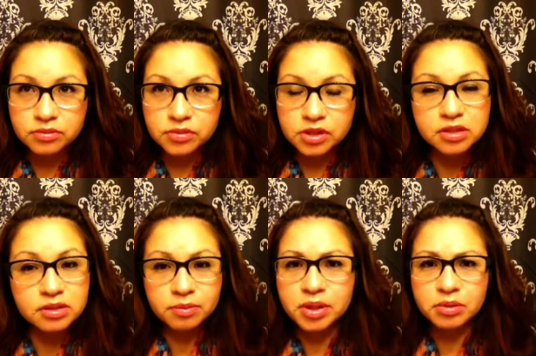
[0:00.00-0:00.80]

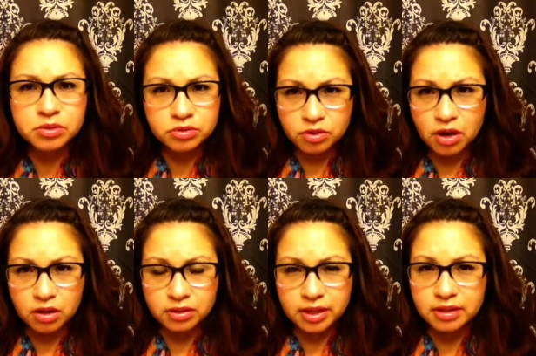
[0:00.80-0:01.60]
something was
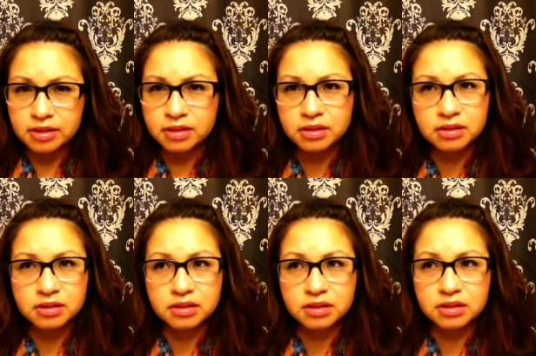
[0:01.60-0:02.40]
wrong. Like,
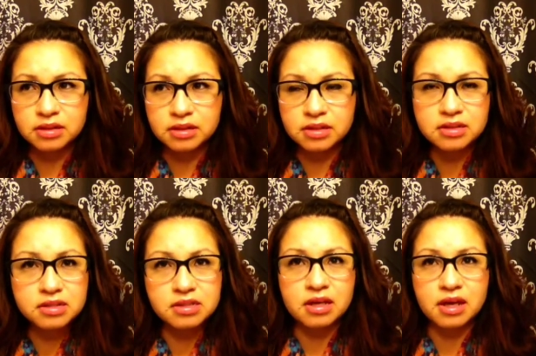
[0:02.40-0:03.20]
this
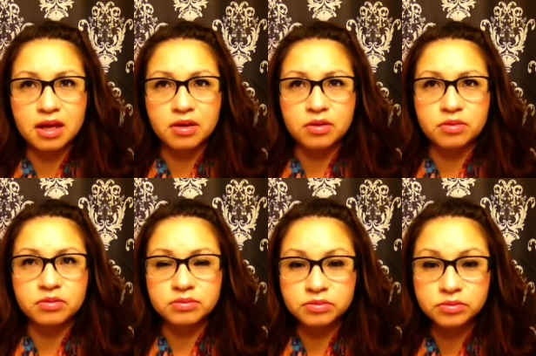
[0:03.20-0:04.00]
is not how
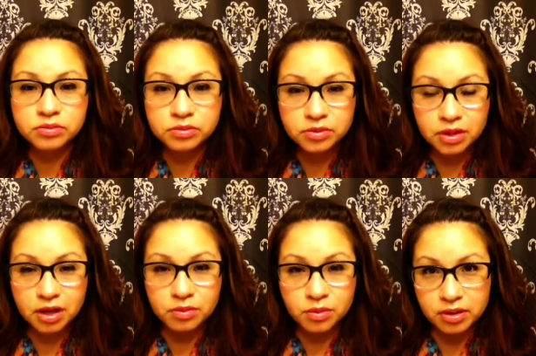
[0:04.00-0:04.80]

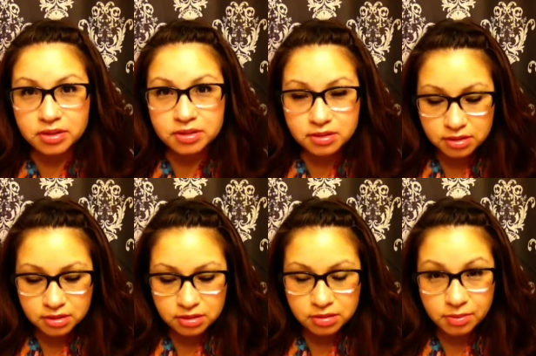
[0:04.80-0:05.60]
God wants
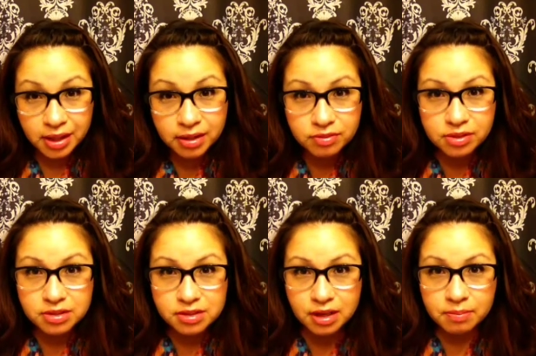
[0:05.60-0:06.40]
my life at
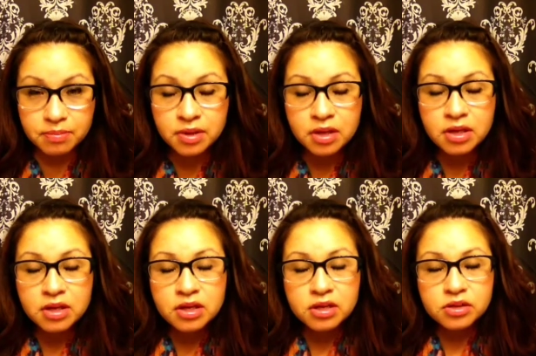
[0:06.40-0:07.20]
this time.
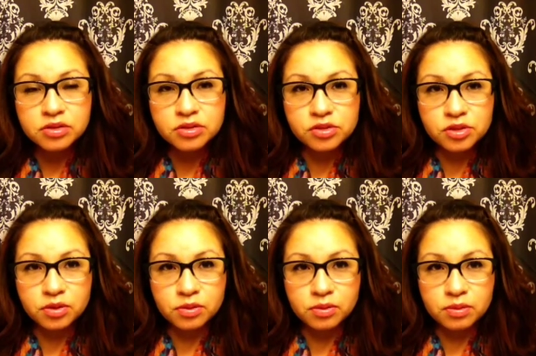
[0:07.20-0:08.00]

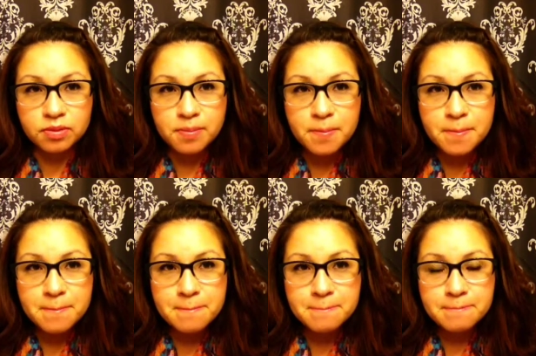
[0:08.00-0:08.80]
So
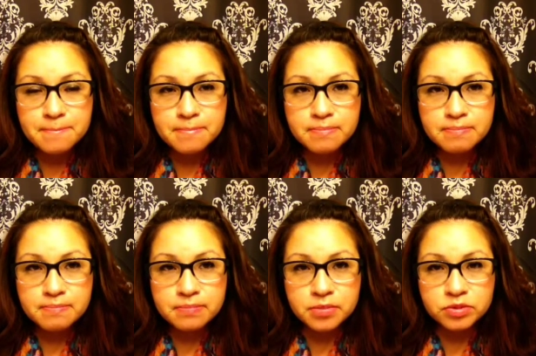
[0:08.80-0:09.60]

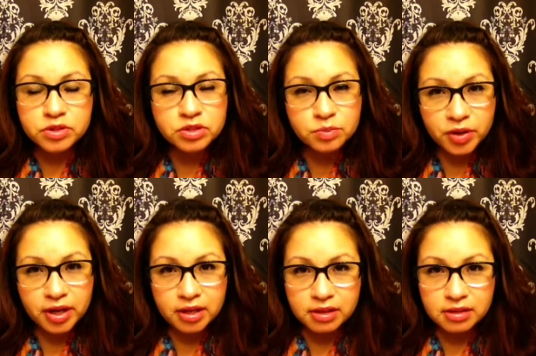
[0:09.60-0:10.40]
I was just
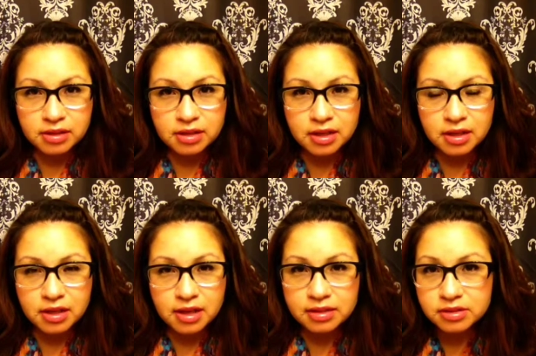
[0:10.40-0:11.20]
praying and
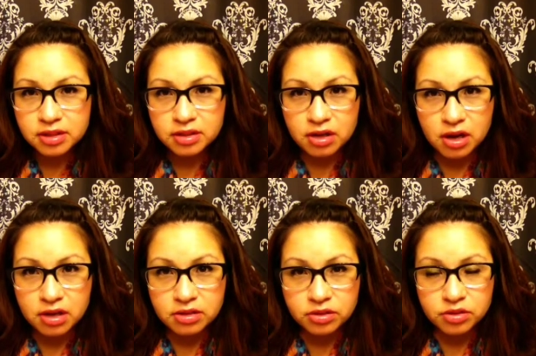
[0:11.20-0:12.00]
asking
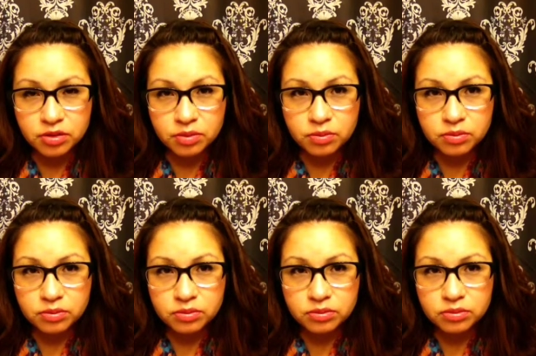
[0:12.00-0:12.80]
God, you know,
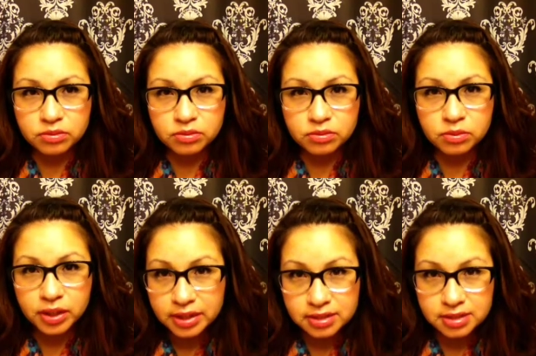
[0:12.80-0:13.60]

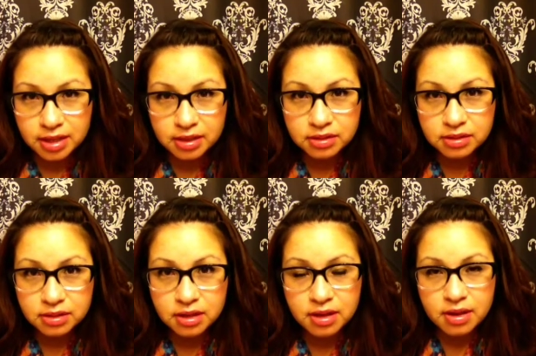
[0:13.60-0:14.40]
what is it
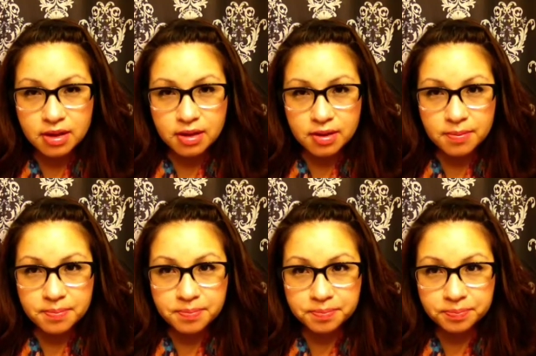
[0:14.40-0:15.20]
um,